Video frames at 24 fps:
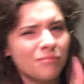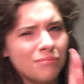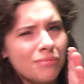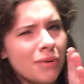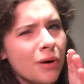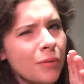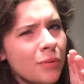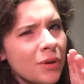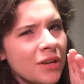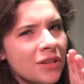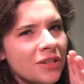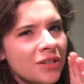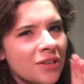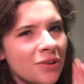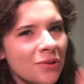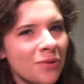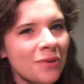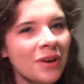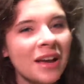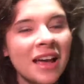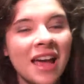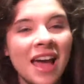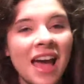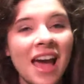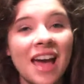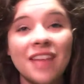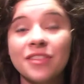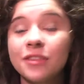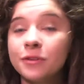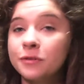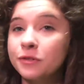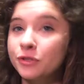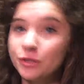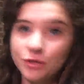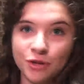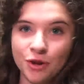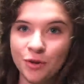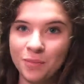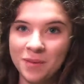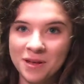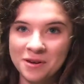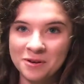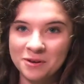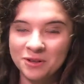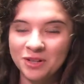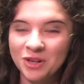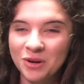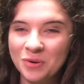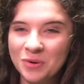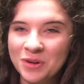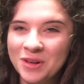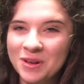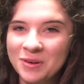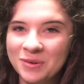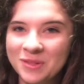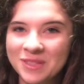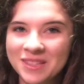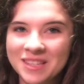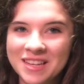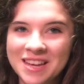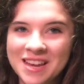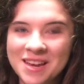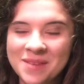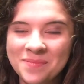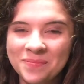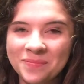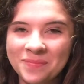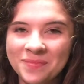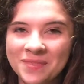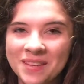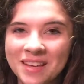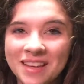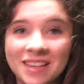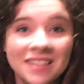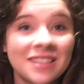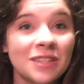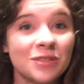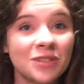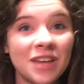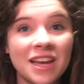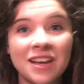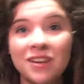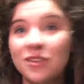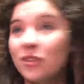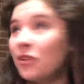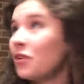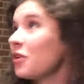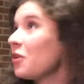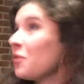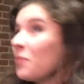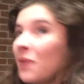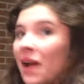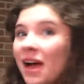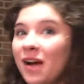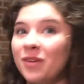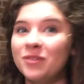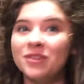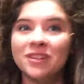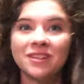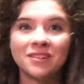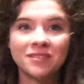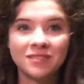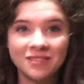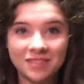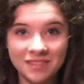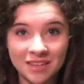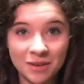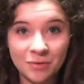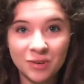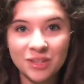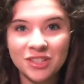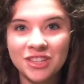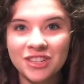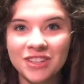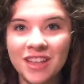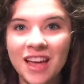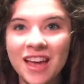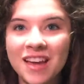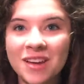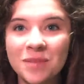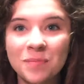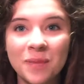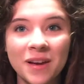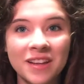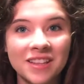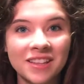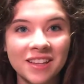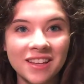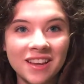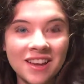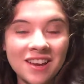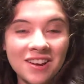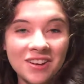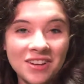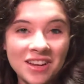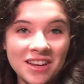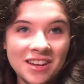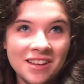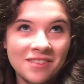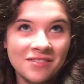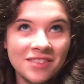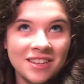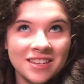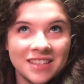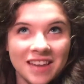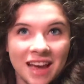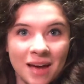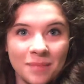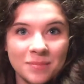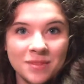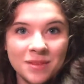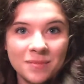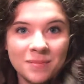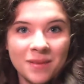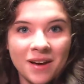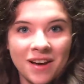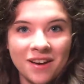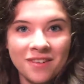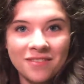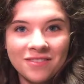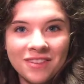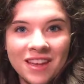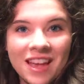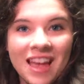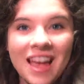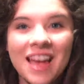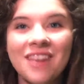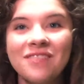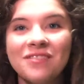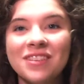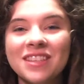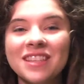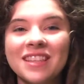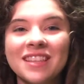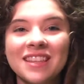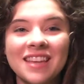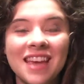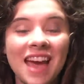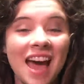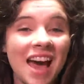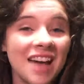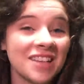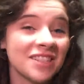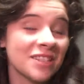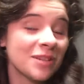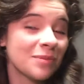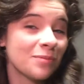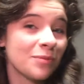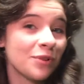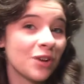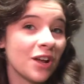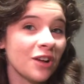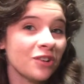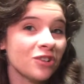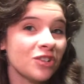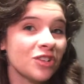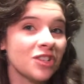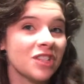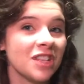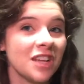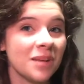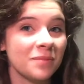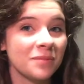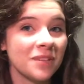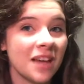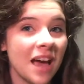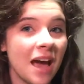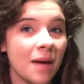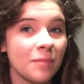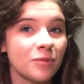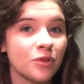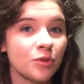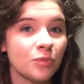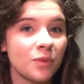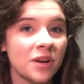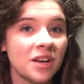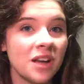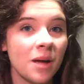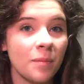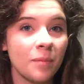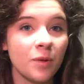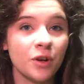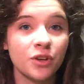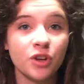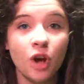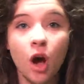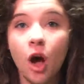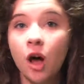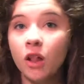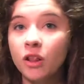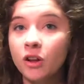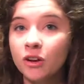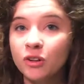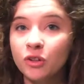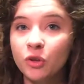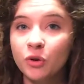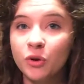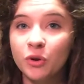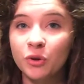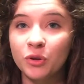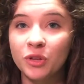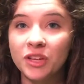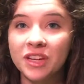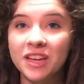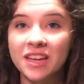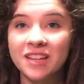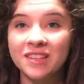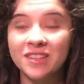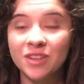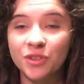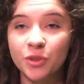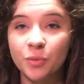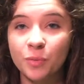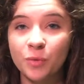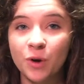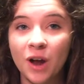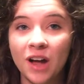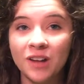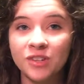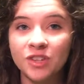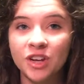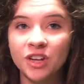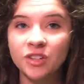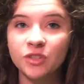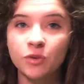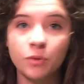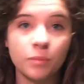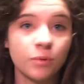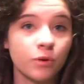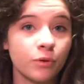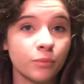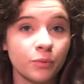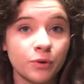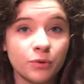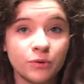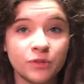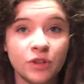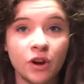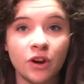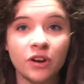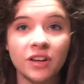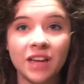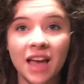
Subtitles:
But we do, and there's no better show to go see. So take a look around and see what you like by clicking on any of the tabs above. Visit the Cast and Production Team tab to read up on all our Loyola kids on the project, or peruse our